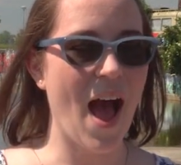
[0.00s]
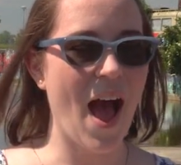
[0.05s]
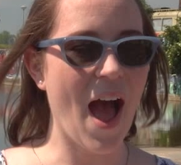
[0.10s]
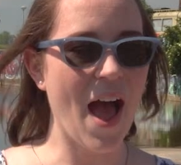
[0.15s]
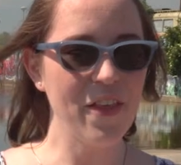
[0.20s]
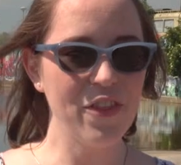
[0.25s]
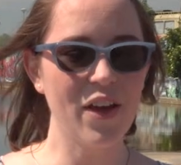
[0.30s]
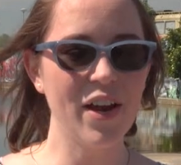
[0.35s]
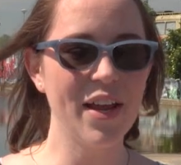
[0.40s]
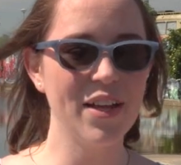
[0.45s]

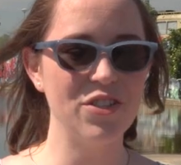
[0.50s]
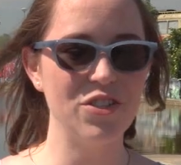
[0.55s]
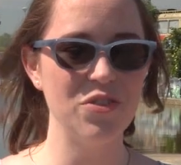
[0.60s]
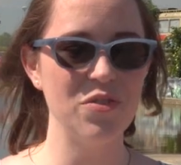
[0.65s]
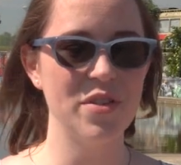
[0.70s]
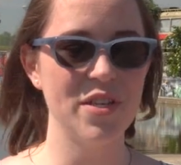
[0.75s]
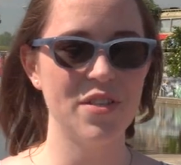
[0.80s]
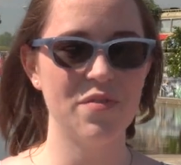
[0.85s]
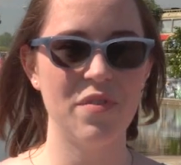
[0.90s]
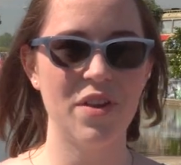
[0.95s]
I thought I'd do
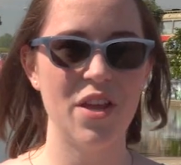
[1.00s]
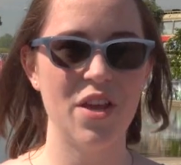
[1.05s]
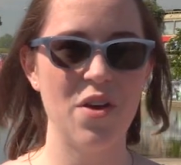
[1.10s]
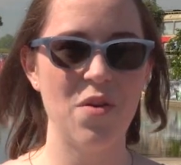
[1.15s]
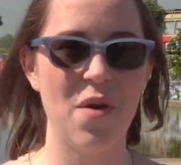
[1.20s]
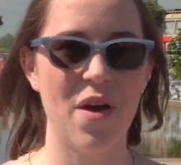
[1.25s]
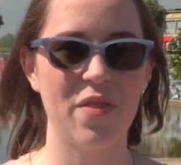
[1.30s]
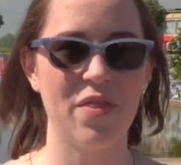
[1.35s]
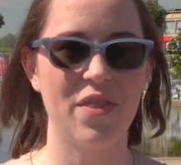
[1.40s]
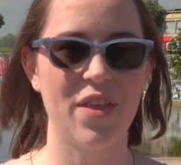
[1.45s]
this
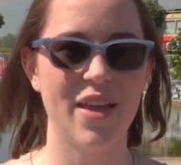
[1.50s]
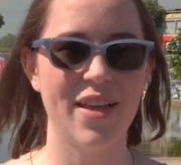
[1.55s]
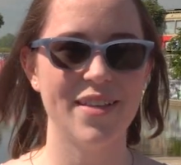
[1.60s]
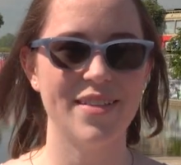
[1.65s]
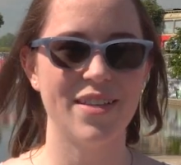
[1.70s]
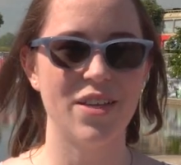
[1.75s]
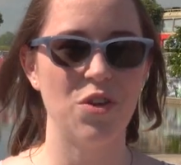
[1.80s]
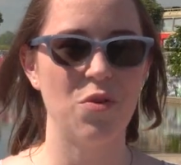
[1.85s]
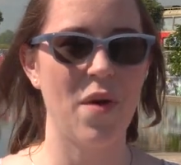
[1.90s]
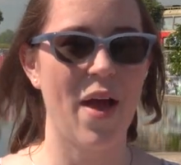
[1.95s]
video on
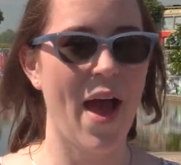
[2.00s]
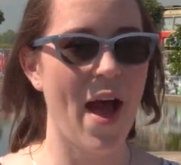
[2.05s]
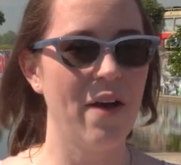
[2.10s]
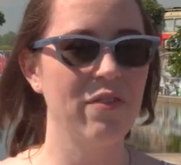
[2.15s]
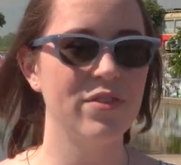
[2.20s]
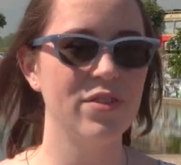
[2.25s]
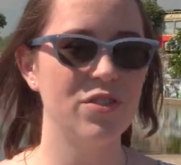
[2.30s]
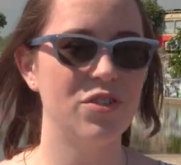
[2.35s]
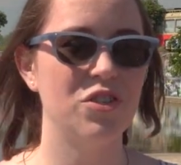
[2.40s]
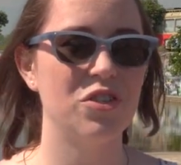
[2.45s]
things that you
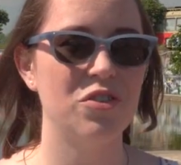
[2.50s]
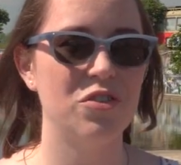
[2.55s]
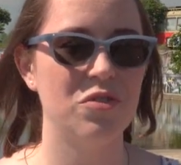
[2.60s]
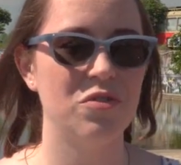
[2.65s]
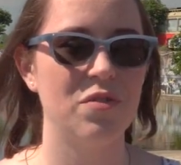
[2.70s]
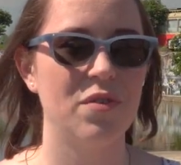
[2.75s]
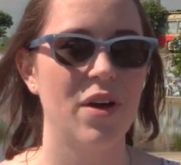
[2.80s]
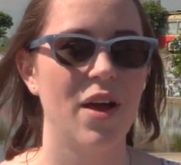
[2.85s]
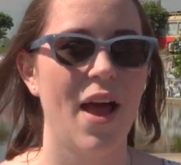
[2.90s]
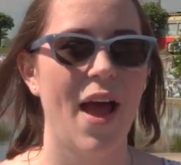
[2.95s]
have to
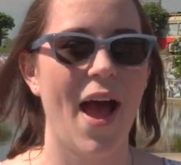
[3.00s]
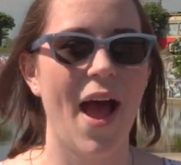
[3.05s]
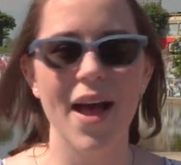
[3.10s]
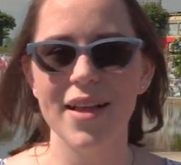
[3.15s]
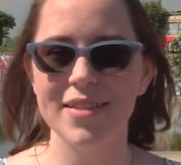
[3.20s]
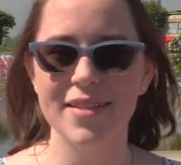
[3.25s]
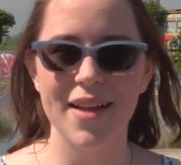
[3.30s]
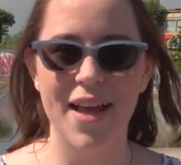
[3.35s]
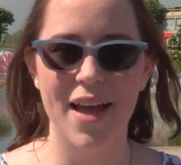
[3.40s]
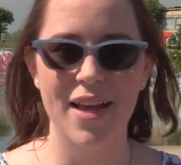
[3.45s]
do
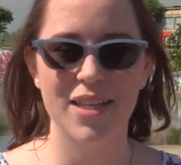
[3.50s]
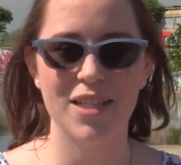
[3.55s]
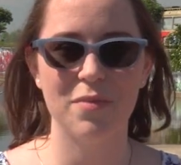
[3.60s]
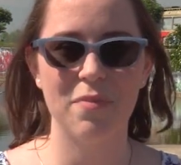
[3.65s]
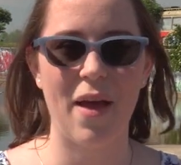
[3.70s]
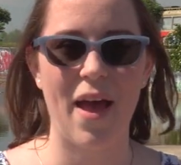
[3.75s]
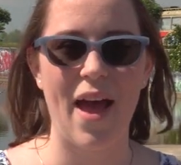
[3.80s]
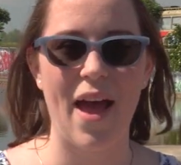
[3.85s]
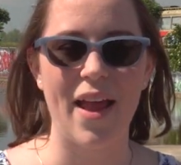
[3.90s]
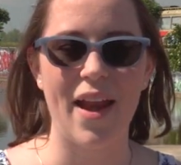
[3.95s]
as an
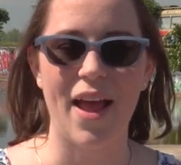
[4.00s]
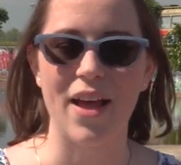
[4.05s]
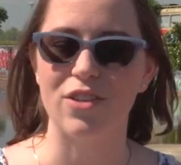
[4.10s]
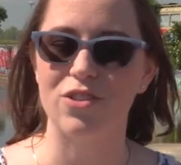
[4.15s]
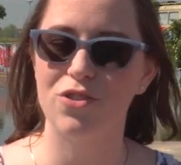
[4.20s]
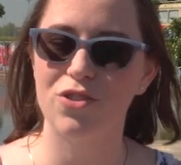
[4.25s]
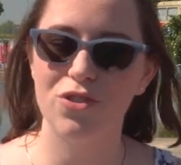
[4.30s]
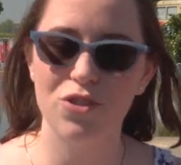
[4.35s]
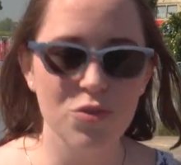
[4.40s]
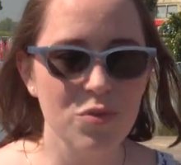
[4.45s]
expat as
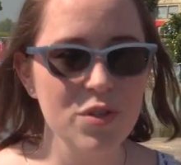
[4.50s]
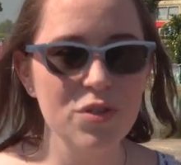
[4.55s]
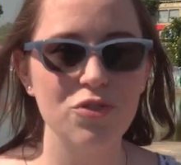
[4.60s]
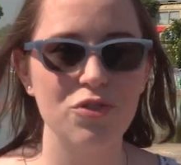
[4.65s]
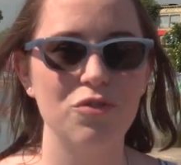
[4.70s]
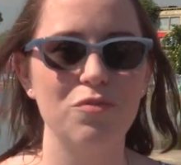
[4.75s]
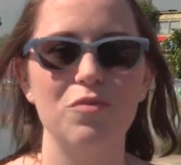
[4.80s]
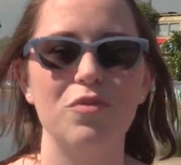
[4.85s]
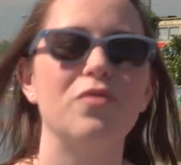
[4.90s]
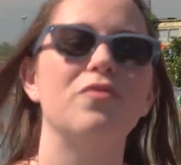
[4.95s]
soon as
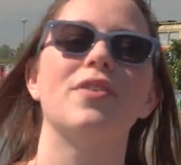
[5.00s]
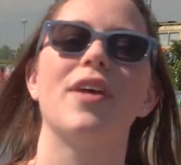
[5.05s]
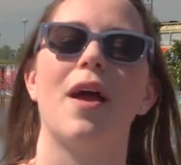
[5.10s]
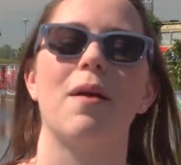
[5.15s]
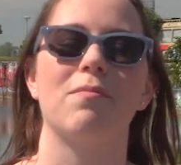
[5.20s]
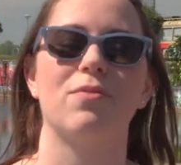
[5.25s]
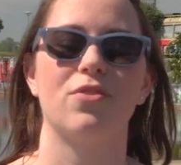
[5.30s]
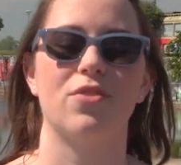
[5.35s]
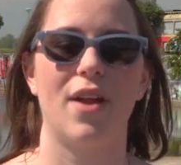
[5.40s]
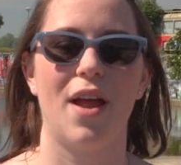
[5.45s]
you move to
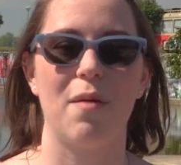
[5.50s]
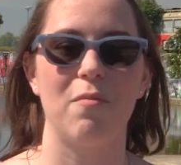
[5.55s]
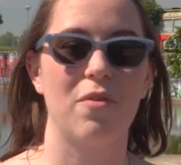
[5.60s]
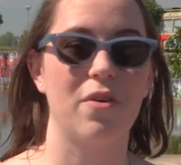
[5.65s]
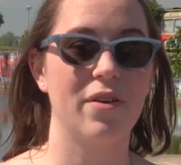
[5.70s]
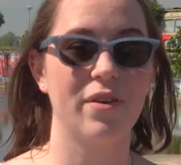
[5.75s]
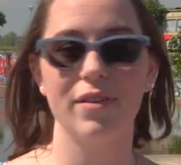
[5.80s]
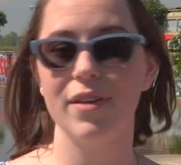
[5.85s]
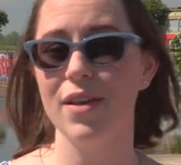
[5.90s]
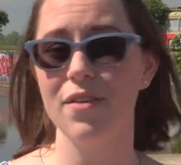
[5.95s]
Amsterdam
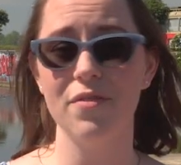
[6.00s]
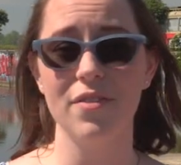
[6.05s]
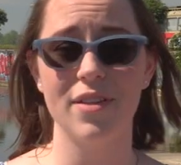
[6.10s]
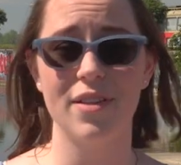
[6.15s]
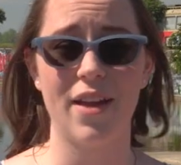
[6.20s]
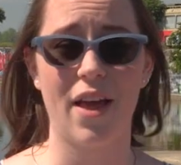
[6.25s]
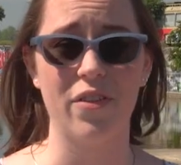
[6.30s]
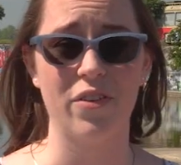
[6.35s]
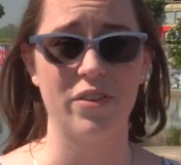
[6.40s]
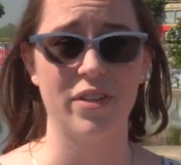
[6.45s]
or even the
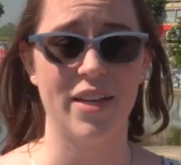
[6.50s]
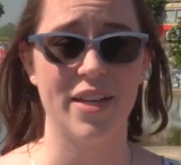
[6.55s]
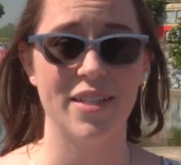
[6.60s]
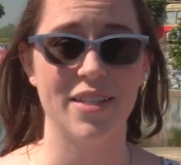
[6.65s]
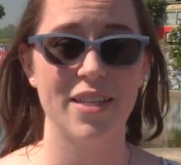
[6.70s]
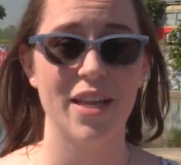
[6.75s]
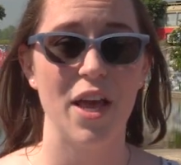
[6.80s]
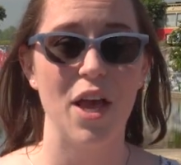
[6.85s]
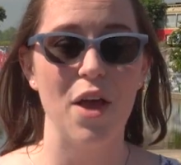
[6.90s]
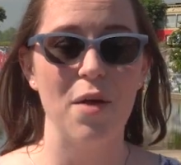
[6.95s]

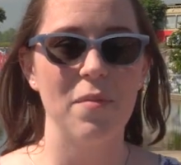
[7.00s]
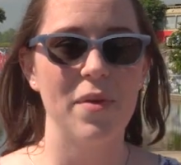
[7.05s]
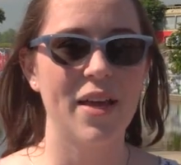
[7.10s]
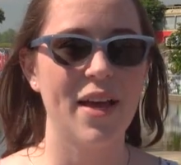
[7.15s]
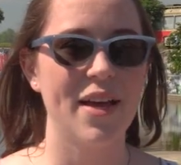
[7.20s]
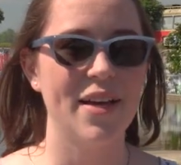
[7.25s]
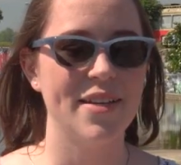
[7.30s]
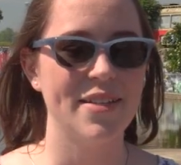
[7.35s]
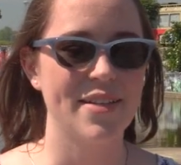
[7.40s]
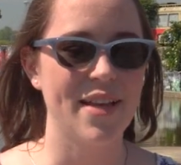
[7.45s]
Netherlands,
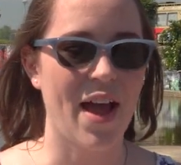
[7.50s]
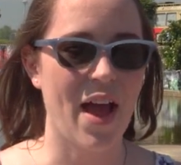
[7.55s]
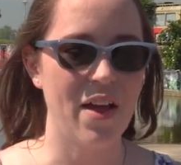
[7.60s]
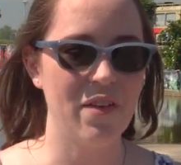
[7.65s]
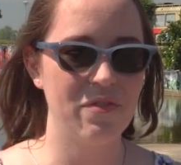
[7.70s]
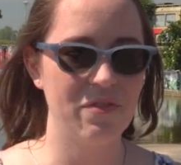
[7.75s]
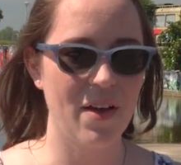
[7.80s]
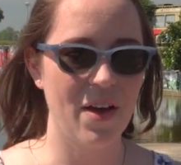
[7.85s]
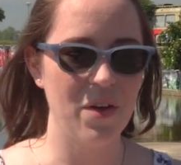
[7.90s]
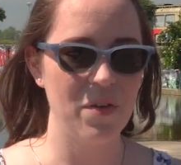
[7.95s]
because
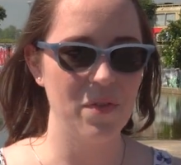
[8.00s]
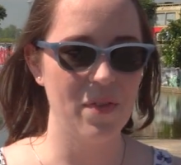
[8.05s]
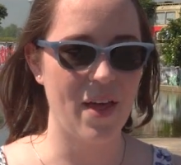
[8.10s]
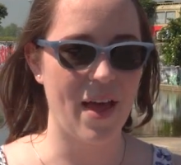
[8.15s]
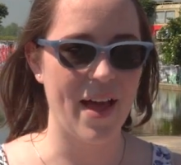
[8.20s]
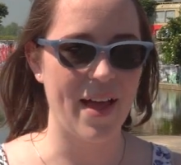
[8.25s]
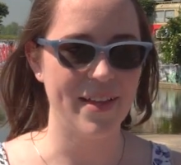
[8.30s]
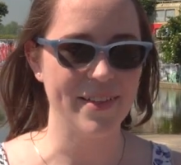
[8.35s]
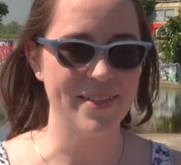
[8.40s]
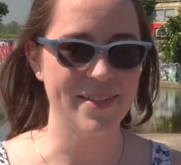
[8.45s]
I found
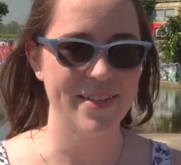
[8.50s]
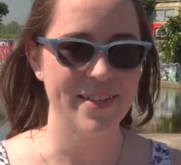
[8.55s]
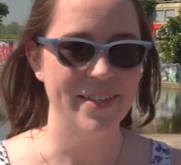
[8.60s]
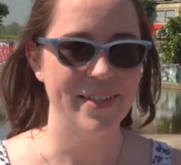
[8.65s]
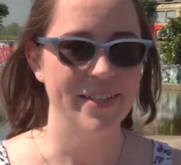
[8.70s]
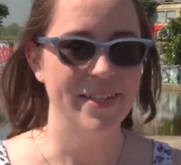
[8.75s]
that